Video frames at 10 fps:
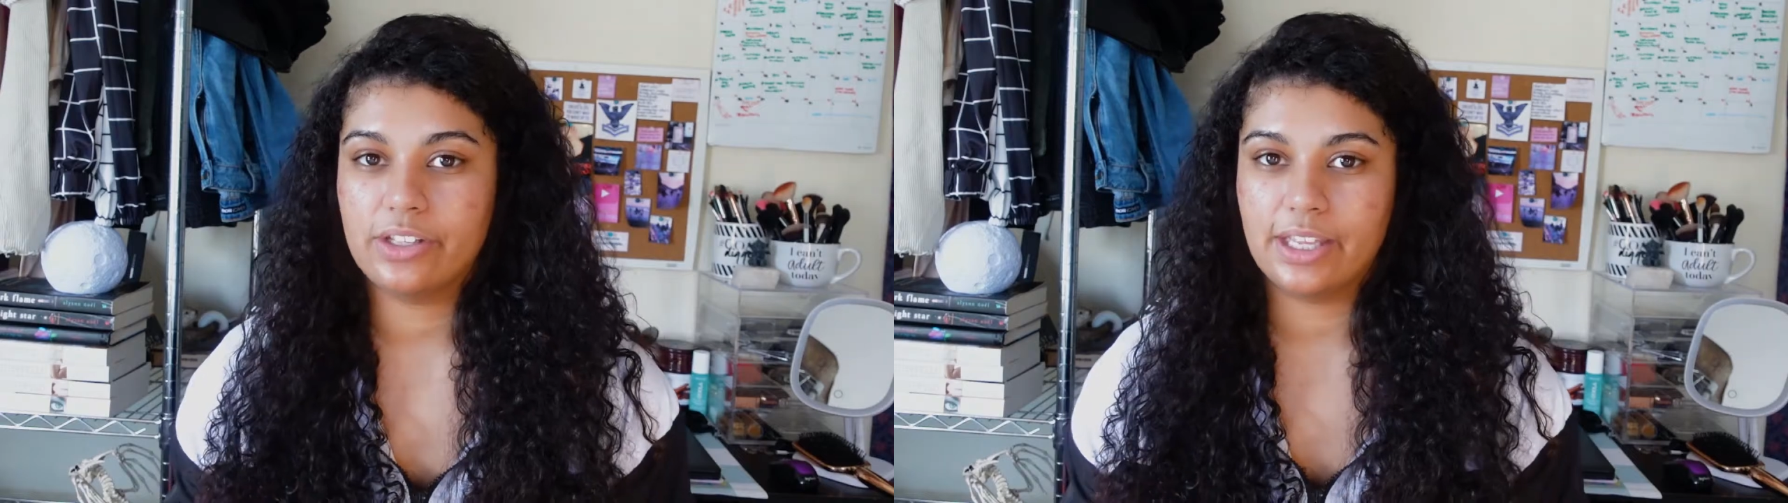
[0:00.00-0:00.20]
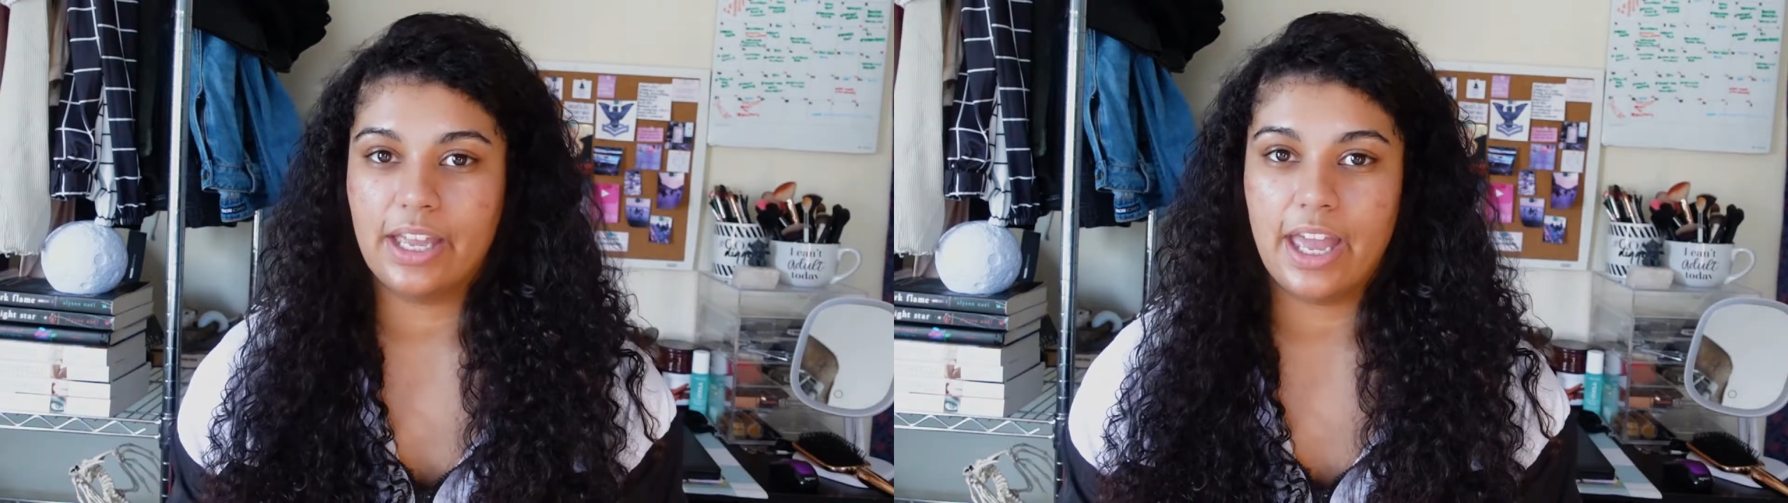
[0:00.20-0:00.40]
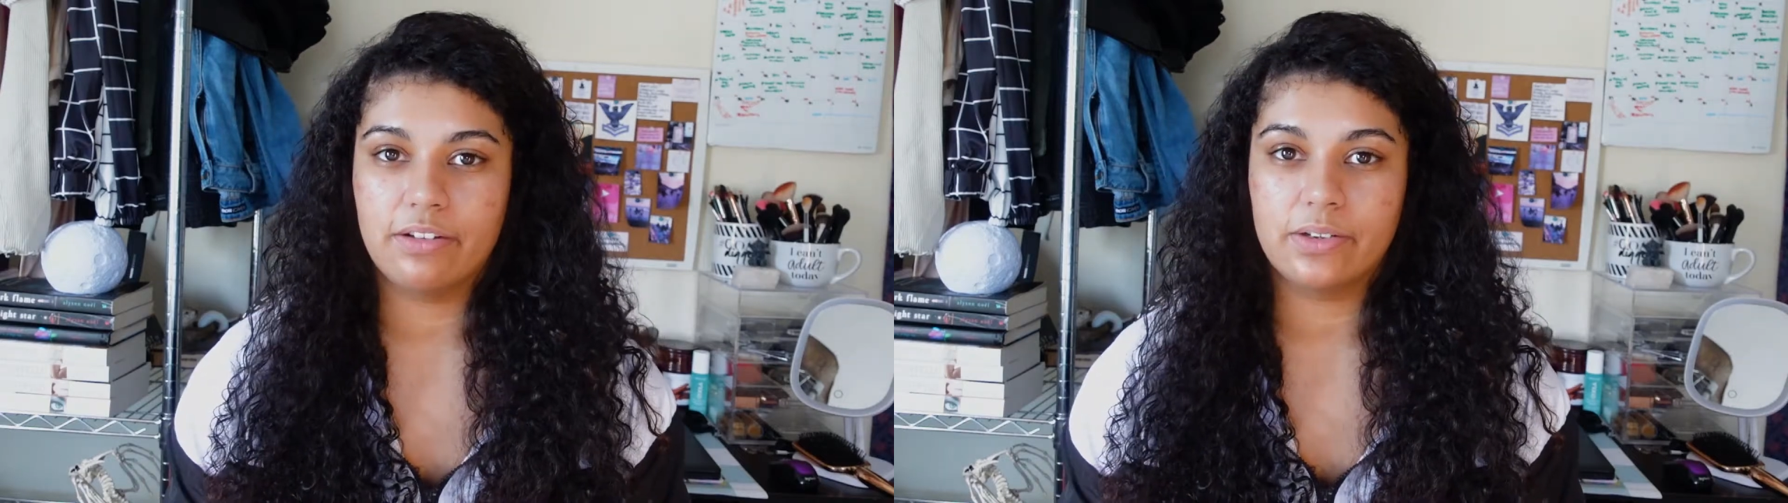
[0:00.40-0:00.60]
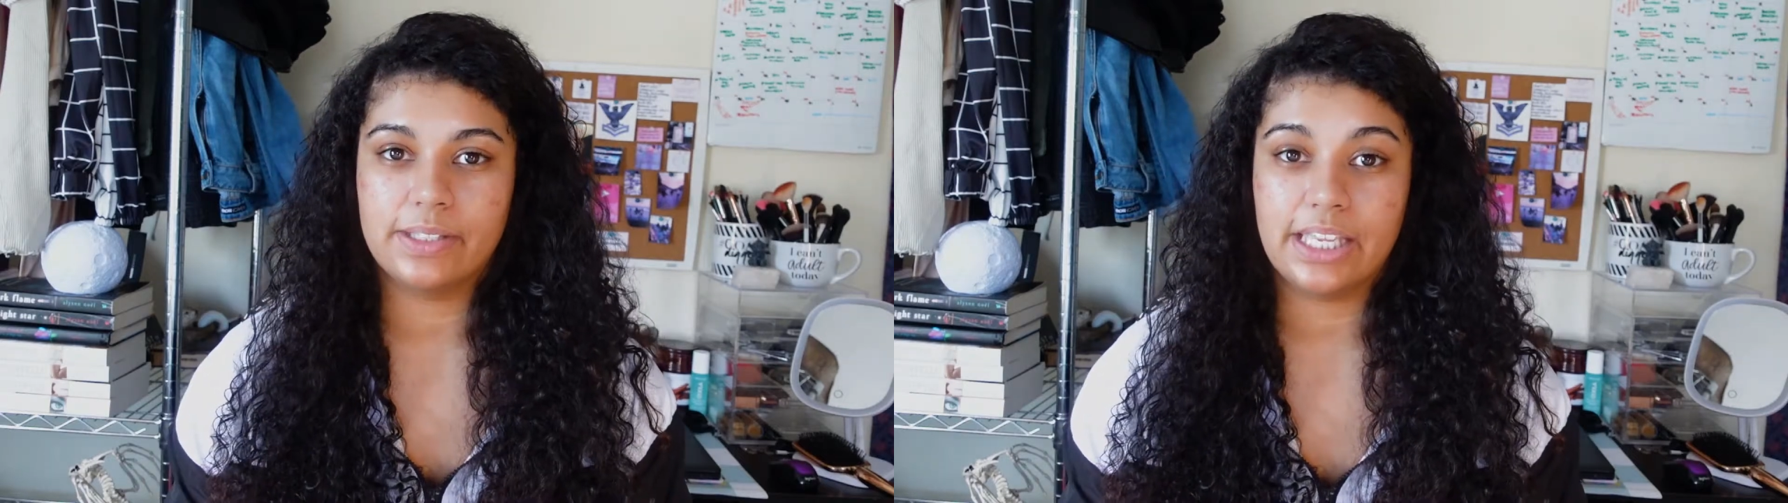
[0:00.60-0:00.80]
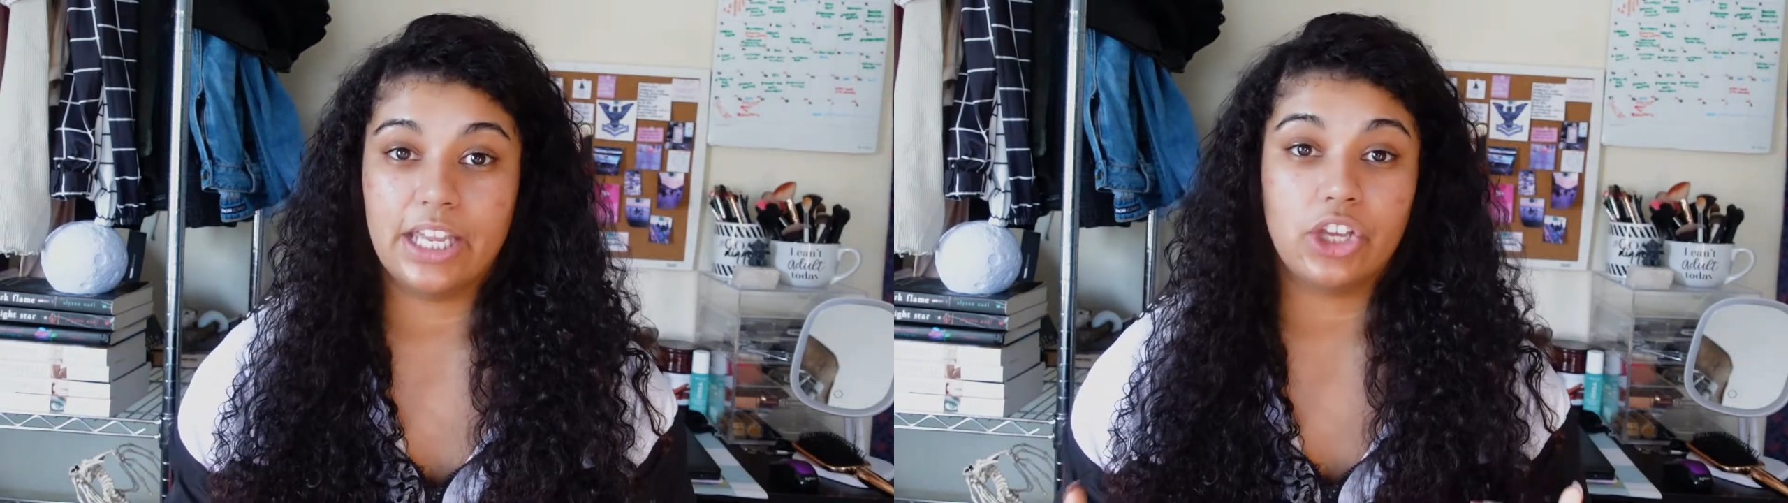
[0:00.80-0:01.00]
your skincare
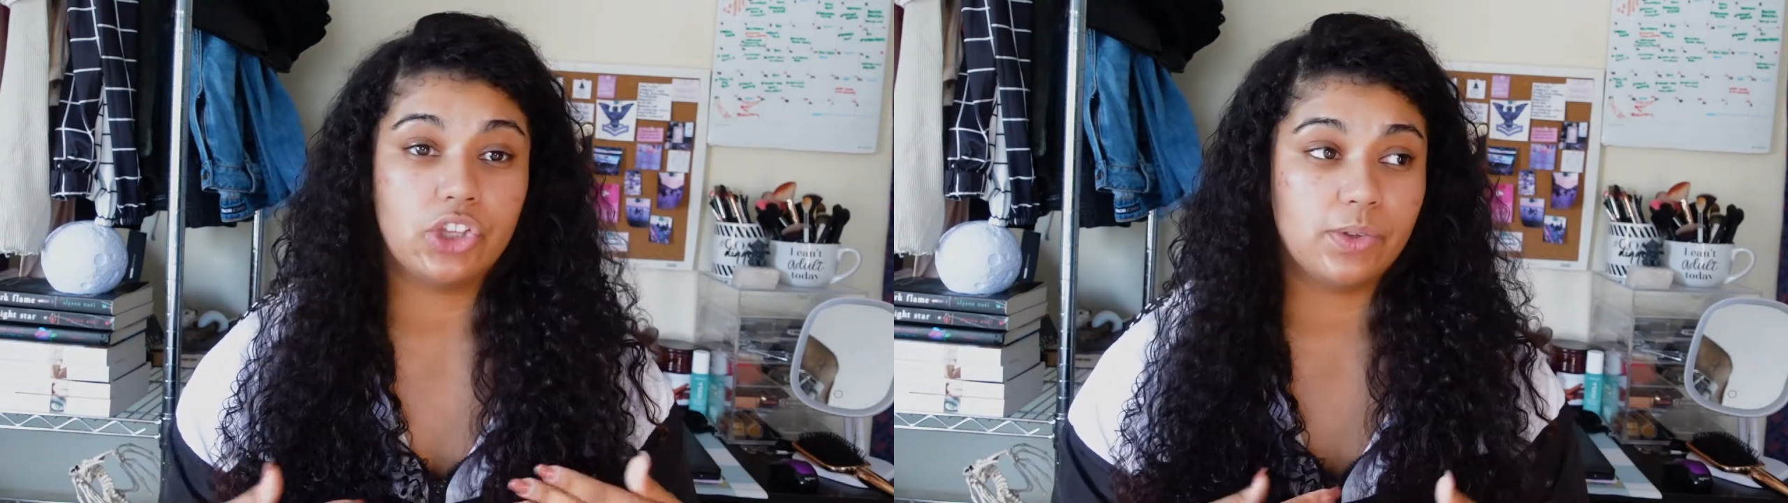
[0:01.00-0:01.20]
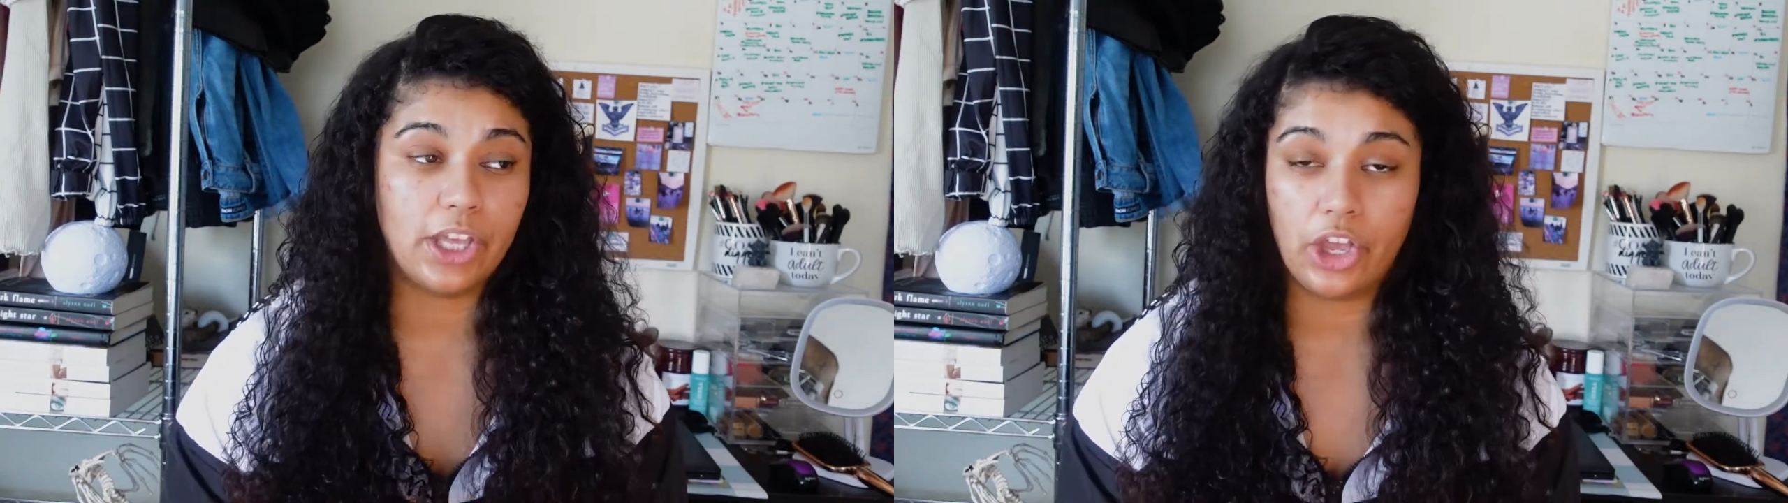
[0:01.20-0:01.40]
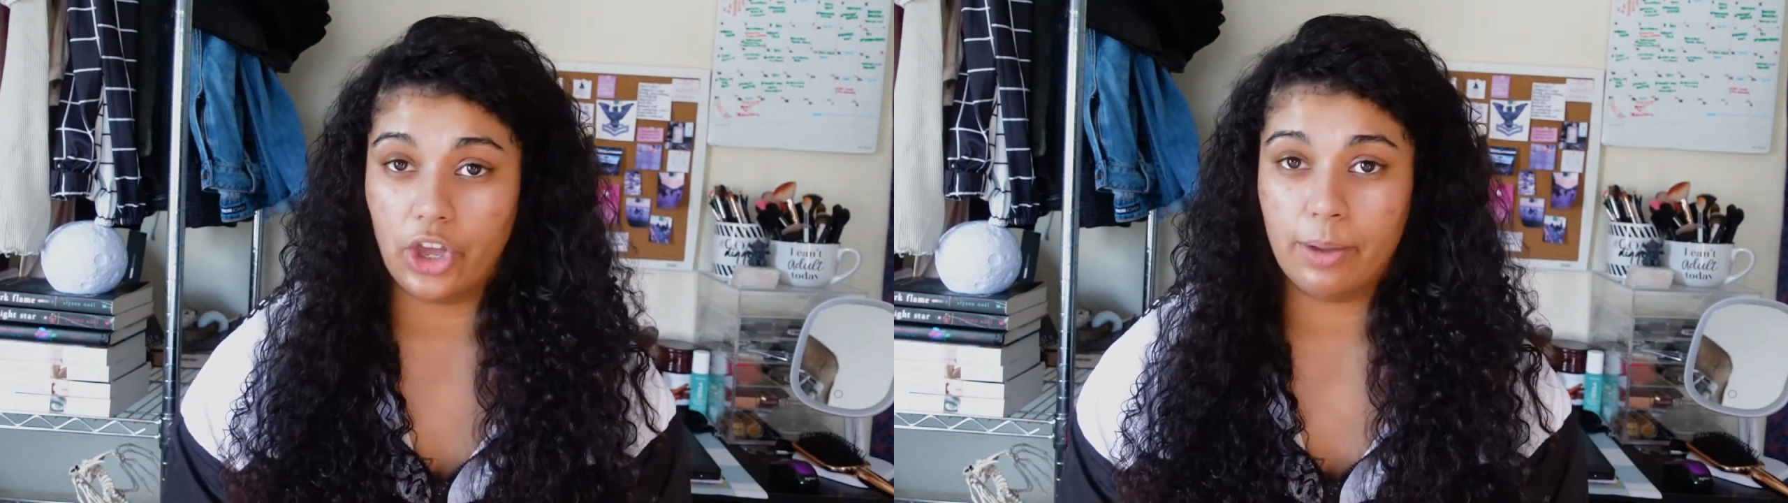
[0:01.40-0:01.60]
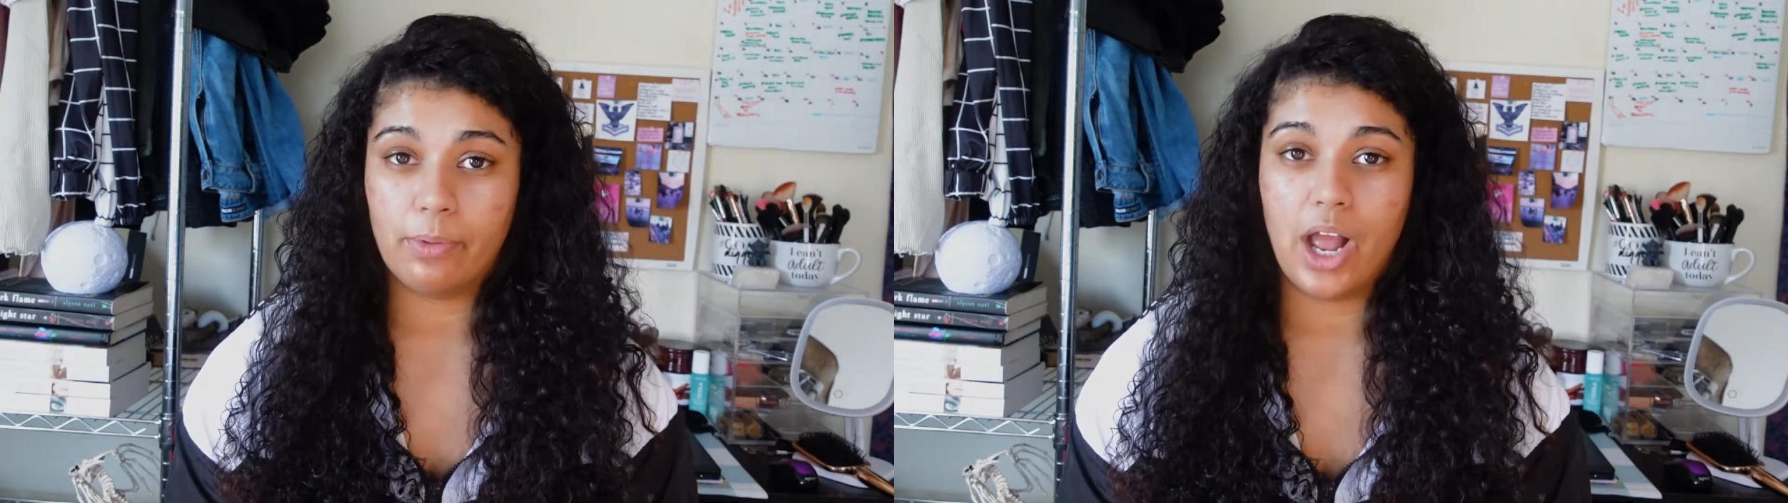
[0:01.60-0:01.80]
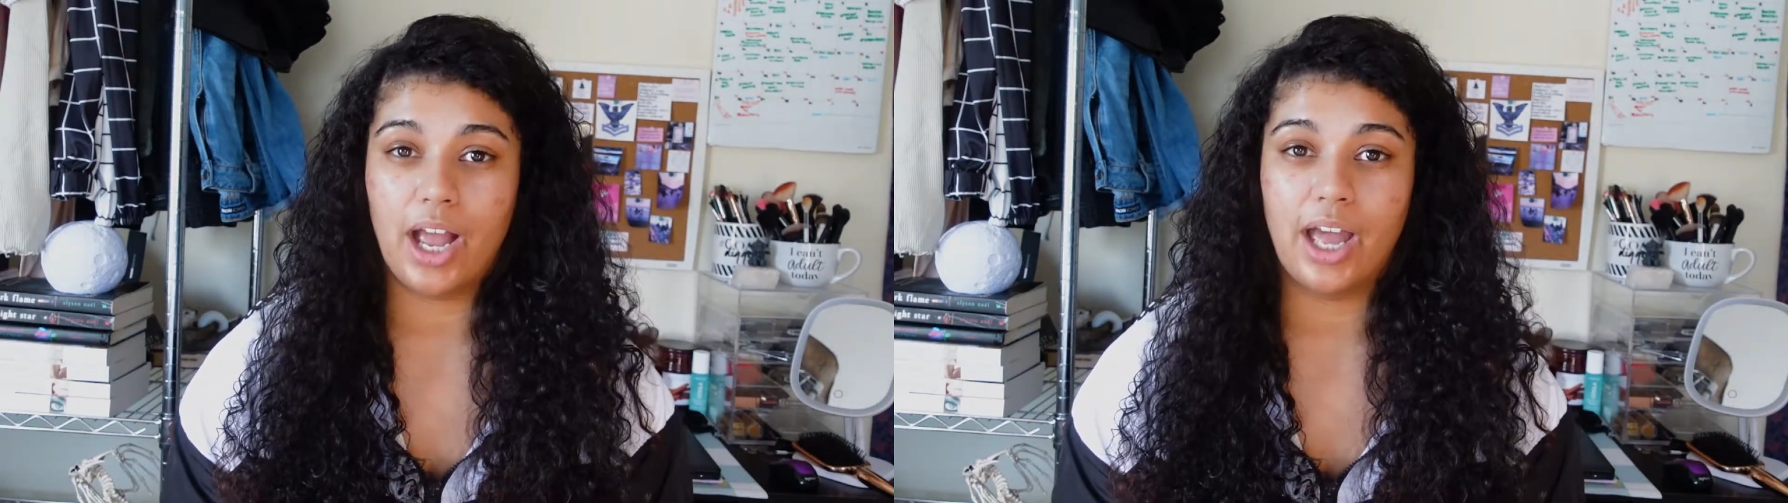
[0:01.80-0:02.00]
routine, using good
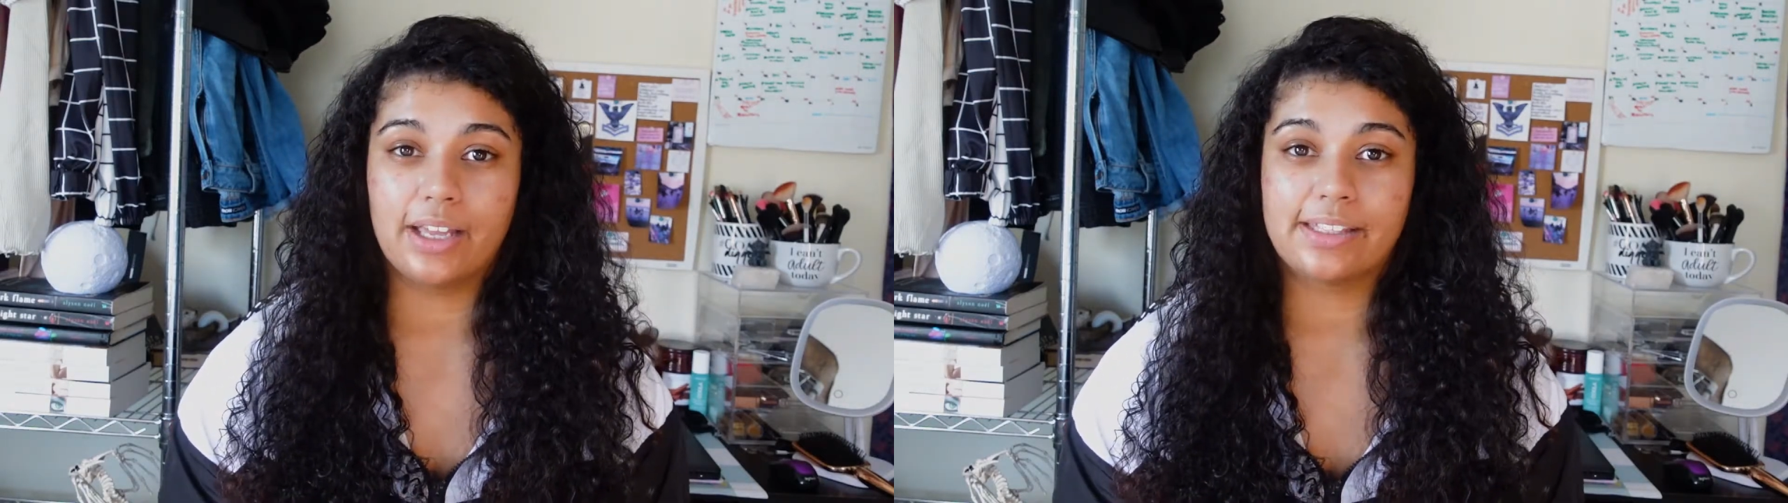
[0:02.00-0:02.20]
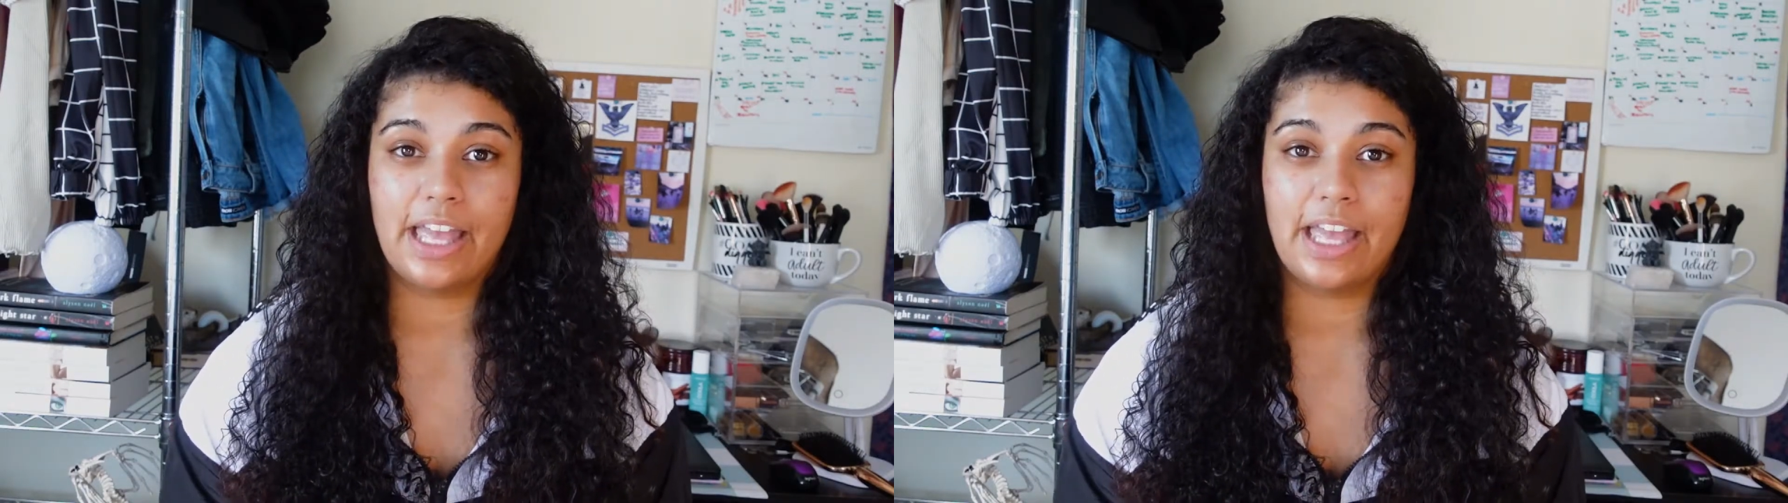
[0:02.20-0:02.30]
products,